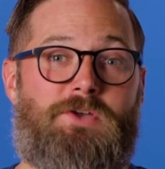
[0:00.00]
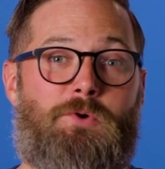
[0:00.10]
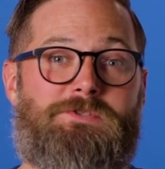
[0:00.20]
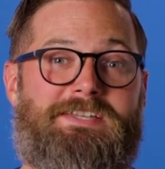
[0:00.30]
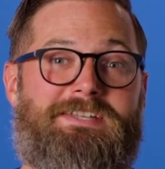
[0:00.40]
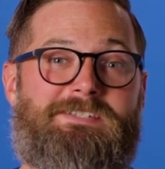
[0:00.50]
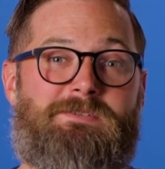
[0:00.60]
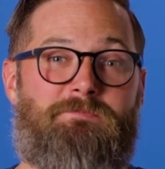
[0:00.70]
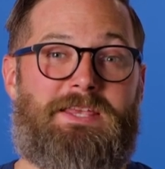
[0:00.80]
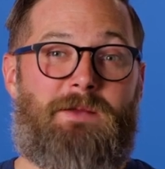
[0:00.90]
hosting can
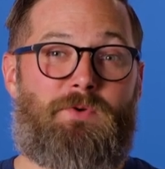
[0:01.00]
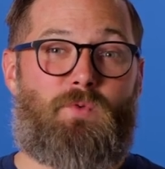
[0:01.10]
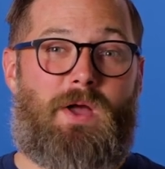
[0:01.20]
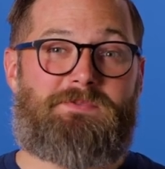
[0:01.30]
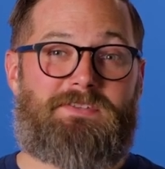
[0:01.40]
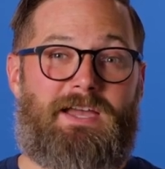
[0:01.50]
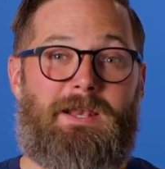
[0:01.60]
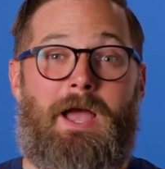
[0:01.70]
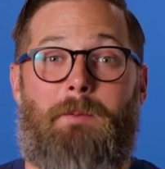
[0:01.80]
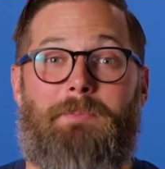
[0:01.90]
speed up your
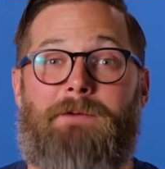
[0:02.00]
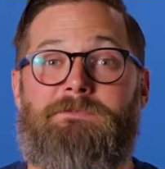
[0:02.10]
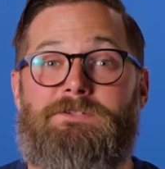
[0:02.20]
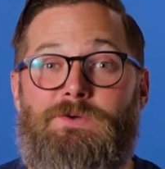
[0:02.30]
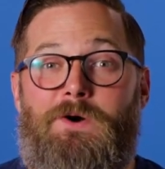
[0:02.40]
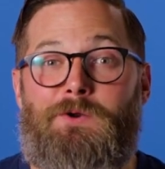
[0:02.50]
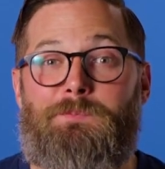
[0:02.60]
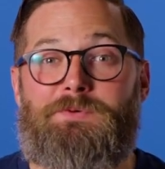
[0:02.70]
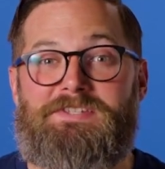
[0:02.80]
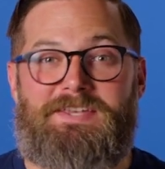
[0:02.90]
website by up to
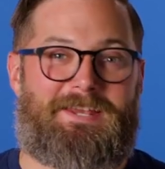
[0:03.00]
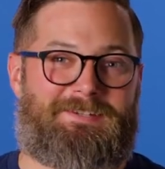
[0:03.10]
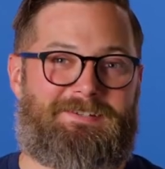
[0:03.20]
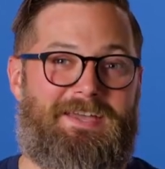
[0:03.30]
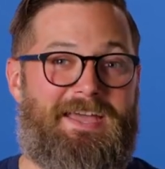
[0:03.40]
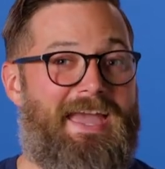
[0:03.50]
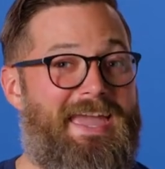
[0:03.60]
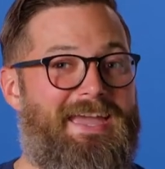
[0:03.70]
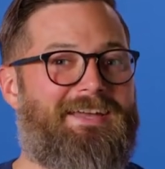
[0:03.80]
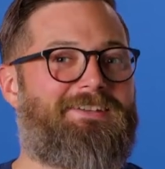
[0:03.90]
200%,
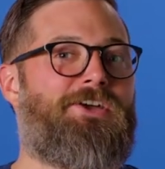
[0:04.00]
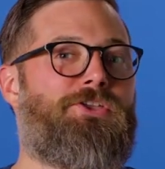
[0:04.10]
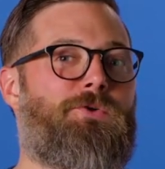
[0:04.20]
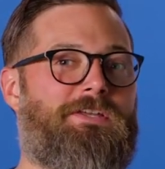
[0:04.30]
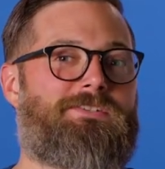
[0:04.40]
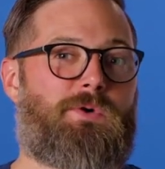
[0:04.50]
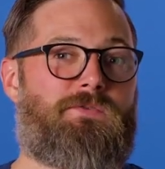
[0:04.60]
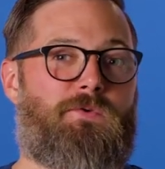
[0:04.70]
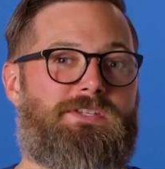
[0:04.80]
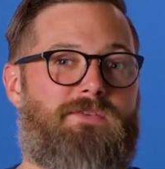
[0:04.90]
and you'll get
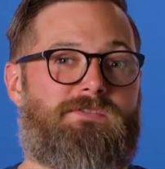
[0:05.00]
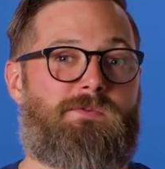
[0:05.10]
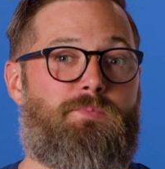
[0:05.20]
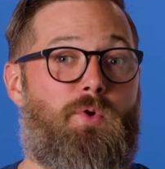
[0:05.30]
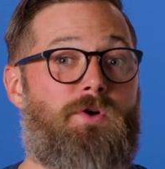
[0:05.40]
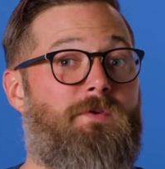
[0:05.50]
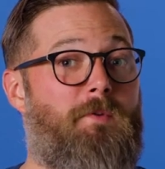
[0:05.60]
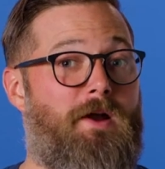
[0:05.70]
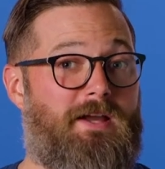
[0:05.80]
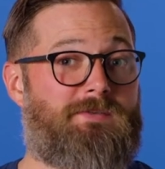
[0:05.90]
24-7 support from
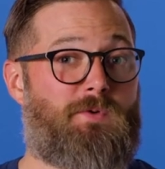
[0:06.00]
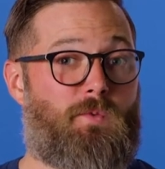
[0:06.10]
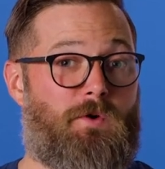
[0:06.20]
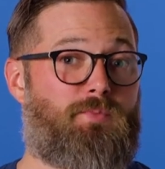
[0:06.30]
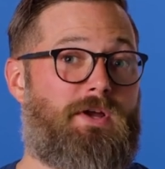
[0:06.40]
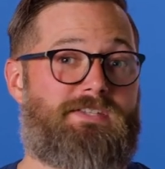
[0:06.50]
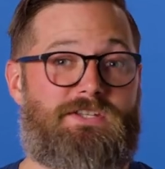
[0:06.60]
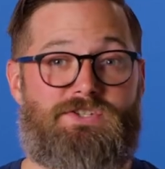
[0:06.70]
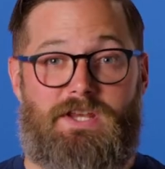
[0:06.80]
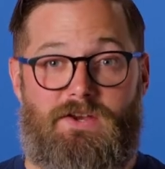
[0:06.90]
our expert WordPress
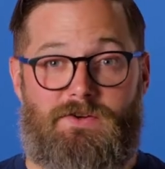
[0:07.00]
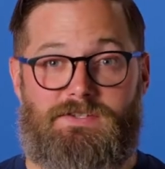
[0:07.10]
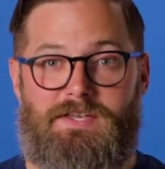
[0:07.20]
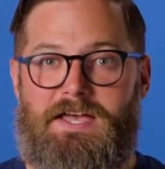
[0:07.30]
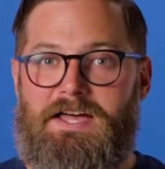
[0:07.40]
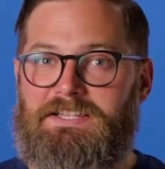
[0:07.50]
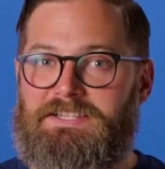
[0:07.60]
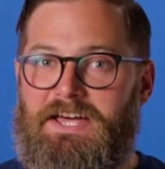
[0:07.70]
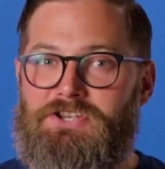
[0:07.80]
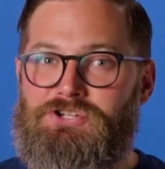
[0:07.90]
engineers.
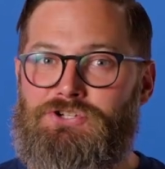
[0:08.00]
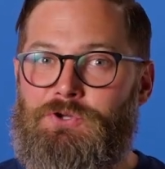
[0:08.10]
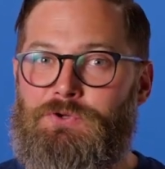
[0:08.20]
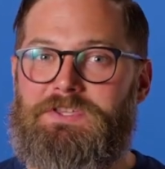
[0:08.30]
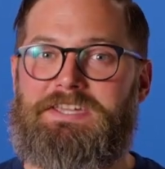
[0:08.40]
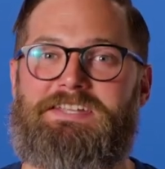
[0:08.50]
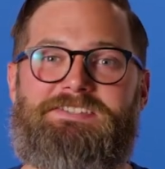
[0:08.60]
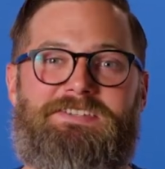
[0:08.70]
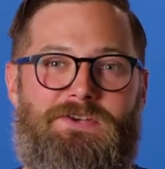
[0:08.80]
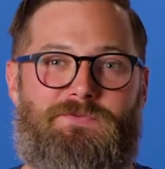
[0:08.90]
Let us show you the
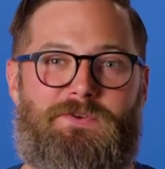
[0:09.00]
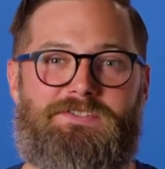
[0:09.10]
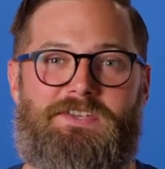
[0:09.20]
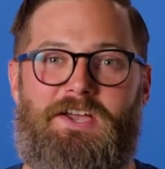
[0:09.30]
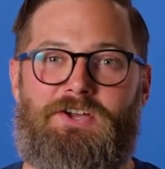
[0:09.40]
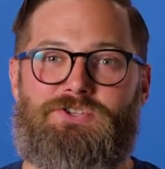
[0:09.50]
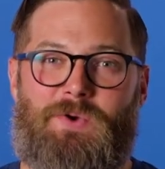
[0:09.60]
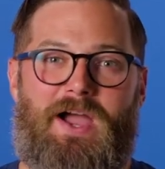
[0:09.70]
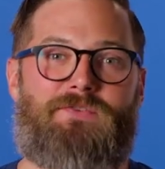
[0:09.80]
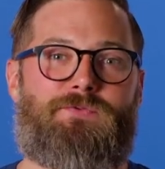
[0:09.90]
Kinsta difference.
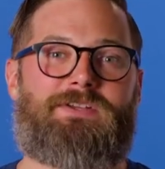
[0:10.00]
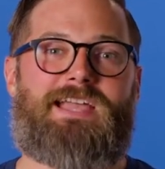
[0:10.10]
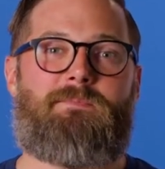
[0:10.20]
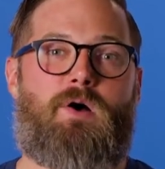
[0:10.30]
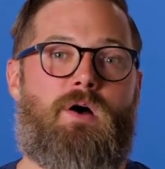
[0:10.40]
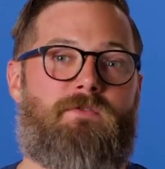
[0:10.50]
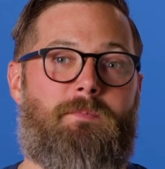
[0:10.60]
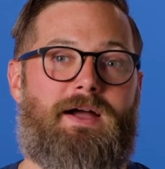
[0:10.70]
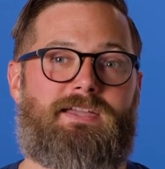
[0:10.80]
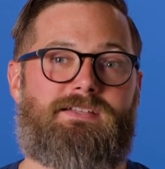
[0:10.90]
Try a free demo of our
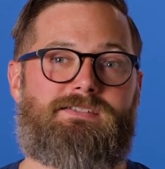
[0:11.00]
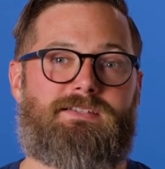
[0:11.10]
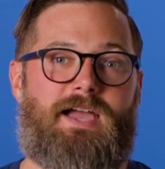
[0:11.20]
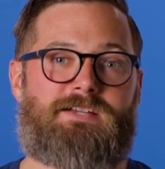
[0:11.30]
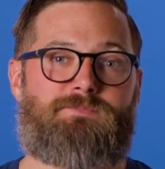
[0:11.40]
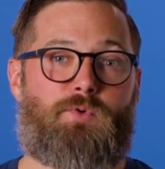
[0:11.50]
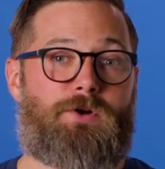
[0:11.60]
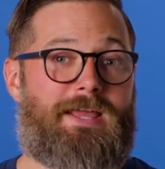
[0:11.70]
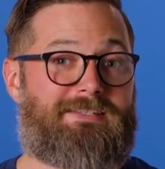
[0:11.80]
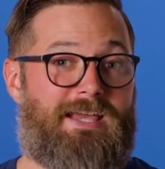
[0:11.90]
My Kinsta
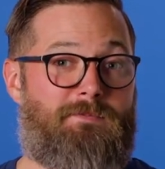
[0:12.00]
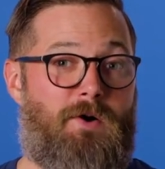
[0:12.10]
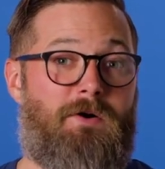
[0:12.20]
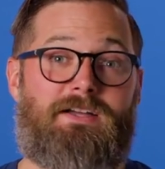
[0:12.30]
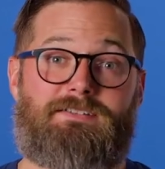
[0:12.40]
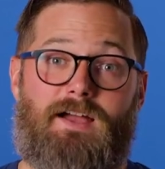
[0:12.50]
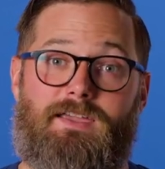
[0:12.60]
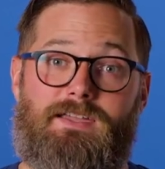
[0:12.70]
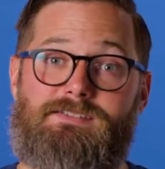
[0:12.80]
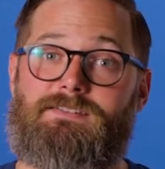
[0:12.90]
dashboard at
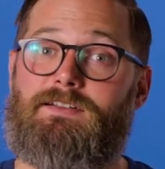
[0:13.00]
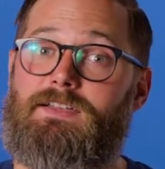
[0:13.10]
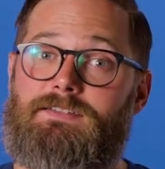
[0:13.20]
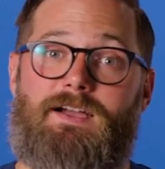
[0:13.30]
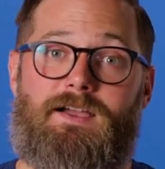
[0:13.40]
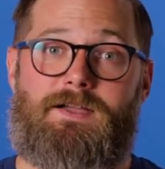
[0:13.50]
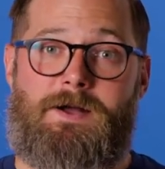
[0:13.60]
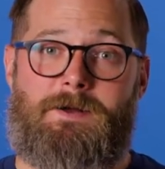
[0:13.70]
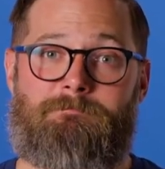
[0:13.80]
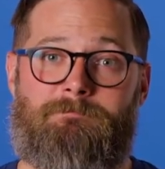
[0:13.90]

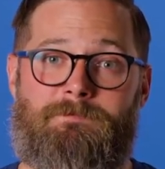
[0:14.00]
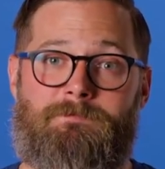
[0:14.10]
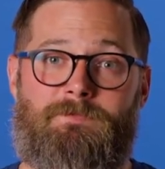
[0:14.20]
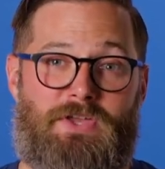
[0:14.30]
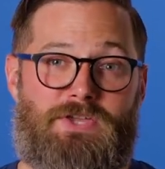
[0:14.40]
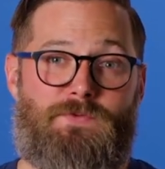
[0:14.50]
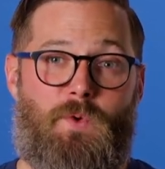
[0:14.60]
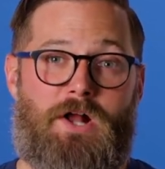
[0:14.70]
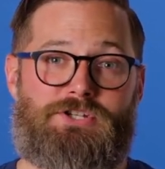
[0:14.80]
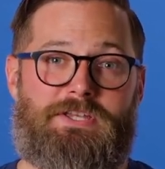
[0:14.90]
demo.kinsta.com. Thank you for
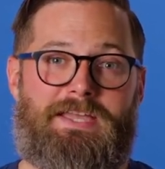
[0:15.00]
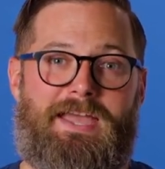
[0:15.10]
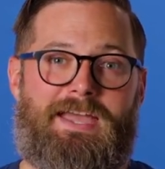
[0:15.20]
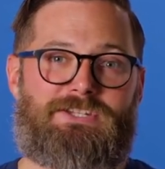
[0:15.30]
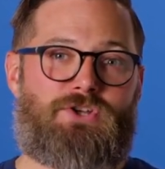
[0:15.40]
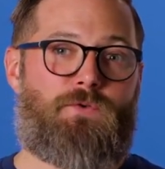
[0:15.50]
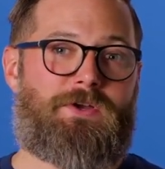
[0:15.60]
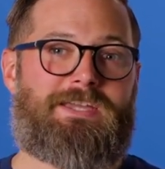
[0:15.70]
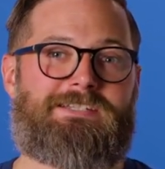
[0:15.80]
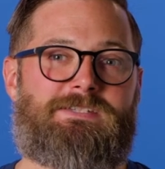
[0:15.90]
watching, and don't
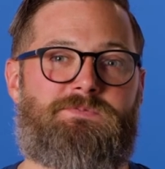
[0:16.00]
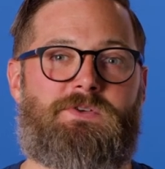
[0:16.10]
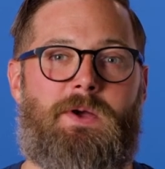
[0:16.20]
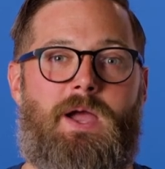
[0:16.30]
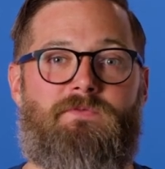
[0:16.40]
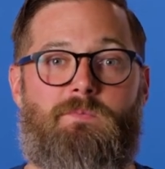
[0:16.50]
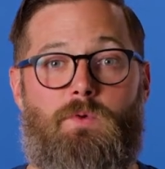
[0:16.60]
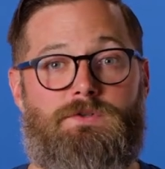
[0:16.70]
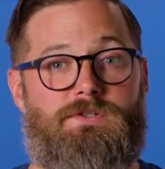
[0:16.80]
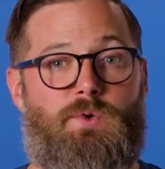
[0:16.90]
forget to subscribe for
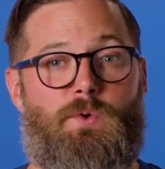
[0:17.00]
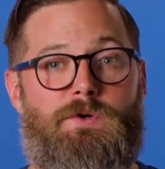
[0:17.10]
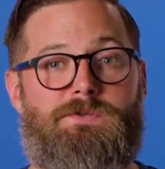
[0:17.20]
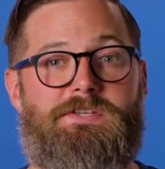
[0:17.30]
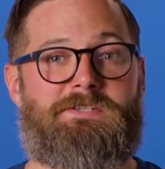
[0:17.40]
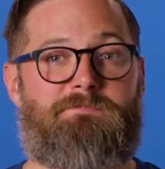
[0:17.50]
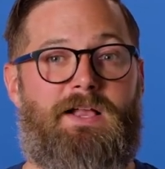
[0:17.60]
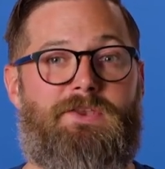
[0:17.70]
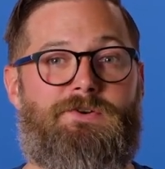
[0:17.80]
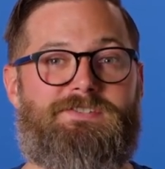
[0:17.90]
more tutorials,
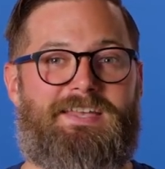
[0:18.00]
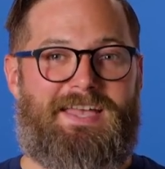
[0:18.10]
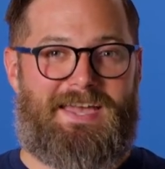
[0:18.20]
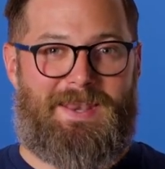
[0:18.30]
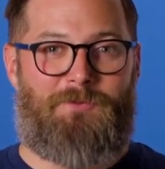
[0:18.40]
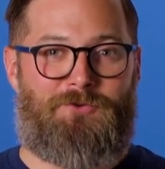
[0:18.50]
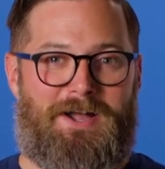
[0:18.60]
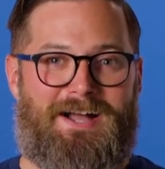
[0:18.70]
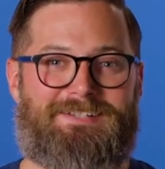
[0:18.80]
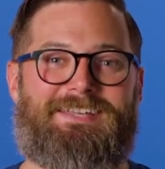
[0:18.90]
explainers, and helpful
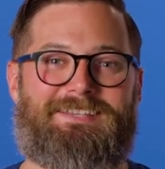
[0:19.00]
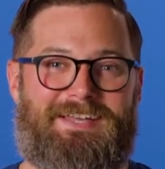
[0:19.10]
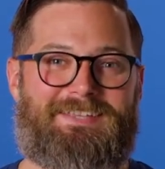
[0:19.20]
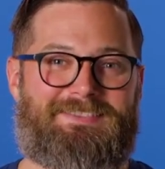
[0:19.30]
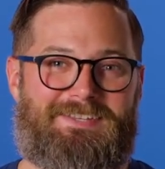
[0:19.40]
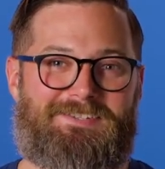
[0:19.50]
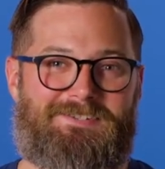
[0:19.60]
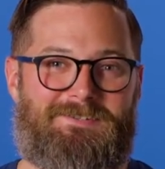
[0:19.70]
content like this.